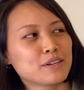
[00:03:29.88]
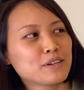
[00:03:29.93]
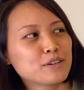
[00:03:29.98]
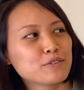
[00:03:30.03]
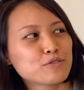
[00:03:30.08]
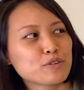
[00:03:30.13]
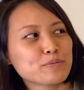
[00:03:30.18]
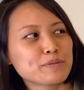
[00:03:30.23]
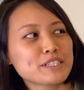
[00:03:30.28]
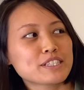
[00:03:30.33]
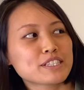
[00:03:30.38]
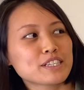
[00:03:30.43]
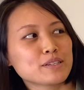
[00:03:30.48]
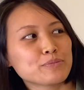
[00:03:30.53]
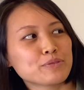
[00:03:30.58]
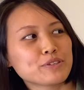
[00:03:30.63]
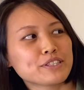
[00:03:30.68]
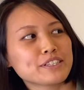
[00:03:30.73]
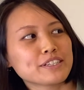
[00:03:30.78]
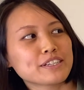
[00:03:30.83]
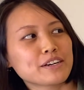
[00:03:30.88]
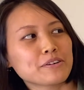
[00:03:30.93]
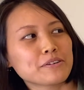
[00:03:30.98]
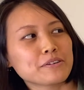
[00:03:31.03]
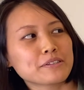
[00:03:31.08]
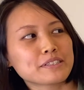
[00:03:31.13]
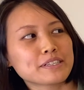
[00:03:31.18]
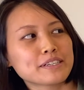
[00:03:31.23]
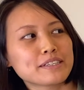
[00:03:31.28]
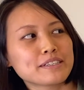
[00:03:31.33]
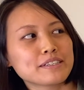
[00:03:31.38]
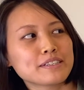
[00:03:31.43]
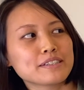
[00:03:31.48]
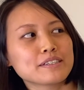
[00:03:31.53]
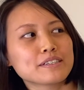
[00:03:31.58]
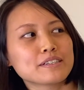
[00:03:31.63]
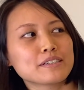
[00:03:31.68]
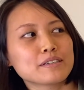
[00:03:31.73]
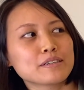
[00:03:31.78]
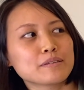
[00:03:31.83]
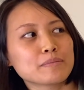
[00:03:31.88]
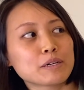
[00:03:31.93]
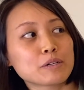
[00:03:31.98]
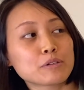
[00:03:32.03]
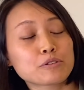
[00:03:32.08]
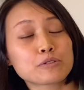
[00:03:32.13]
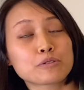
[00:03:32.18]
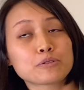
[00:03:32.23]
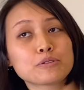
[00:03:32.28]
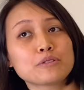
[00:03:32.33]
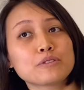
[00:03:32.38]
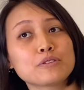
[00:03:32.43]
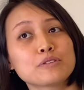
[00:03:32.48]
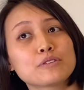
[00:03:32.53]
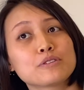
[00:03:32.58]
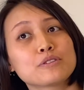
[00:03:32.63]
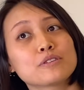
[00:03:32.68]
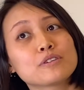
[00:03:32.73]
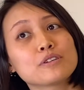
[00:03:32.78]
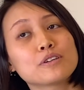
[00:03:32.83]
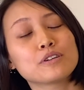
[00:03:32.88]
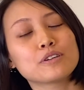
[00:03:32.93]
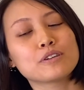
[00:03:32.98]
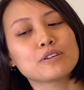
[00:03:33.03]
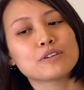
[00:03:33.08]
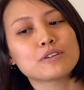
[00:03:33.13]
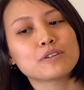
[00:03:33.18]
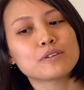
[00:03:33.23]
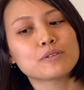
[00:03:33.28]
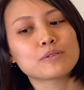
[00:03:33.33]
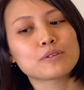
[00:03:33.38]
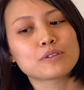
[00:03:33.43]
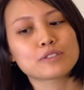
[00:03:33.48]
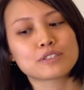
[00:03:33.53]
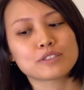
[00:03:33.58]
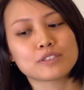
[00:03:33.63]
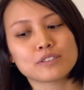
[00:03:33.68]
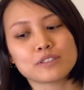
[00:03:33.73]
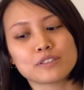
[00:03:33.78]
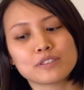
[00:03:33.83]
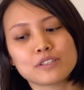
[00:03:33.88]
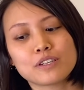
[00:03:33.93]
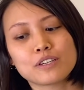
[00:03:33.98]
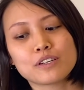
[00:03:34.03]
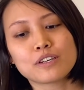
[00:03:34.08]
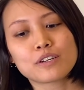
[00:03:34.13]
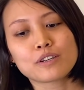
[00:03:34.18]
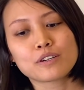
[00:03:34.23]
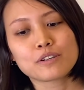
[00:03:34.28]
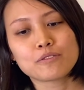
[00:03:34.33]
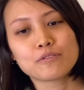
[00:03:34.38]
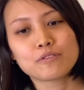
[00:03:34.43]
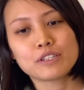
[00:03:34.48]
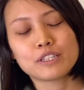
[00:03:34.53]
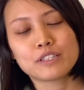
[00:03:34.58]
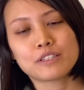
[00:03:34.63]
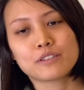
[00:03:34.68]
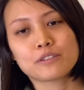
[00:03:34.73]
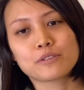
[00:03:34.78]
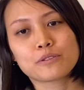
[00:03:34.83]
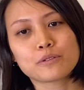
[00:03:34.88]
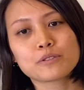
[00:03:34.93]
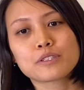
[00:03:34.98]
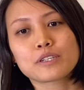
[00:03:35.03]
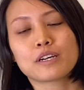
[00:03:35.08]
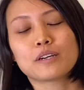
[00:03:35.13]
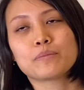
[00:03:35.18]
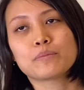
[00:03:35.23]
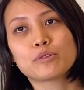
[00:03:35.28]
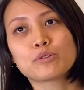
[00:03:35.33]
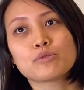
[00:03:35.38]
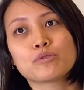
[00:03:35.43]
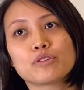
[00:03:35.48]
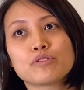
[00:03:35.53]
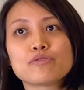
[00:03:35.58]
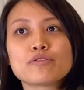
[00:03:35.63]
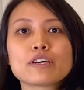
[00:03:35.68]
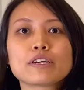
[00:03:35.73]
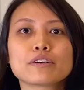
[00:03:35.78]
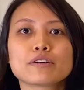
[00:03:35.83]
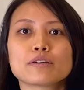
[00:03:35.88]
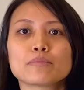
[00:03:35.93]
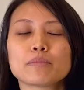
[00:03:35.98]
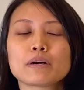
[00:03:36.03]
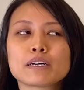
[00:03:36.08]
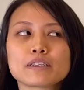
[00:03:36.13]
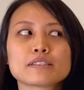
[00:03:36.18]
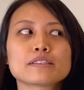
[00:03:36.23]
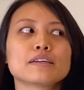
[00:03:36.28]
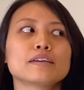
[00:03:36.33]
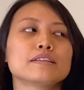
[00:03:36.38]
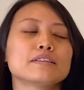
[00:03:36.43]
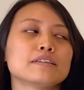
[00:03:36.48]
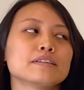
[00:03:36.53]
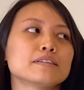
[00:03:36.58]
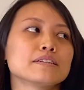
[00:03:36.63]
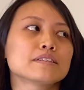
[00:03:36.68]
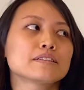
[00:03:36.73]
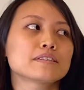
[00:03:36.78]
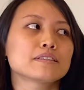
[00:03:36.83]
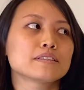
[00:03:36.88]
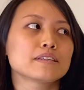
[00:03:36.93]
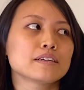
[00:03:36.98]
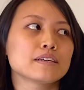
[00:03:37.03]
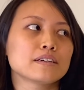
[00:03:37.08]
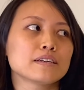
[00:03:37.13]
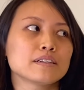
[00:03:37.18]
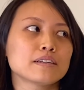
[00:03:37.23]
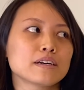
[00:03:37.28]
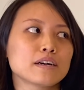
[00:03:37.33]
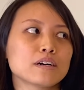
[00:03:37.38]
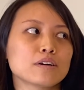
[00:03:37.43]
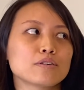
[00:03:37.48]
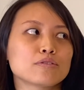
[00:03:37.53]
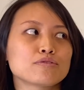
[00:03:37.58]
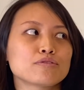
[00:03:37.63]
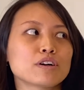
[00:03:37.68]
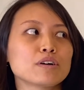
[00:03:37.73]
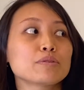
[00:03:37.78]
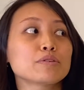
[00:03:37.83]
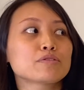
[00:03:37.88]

For me, celebrating our 10-year milestone was a really good time to reflect on the past 10 years and how far we've